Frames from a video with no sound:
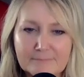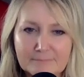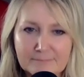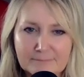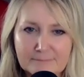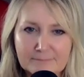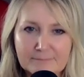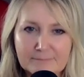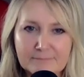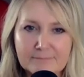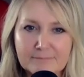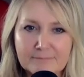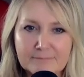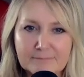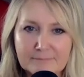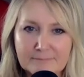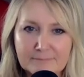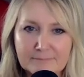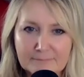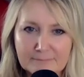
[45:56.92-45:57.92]

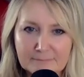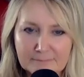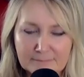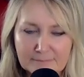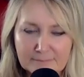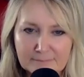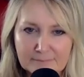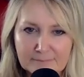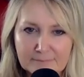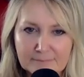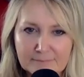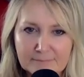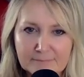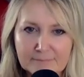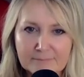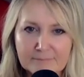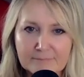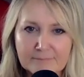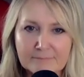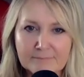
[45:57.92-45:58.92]

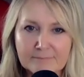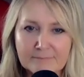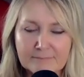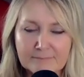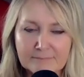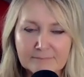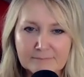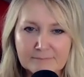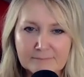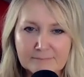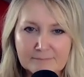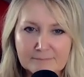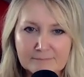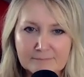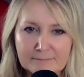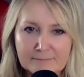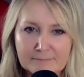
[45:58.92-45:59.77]
[no speech]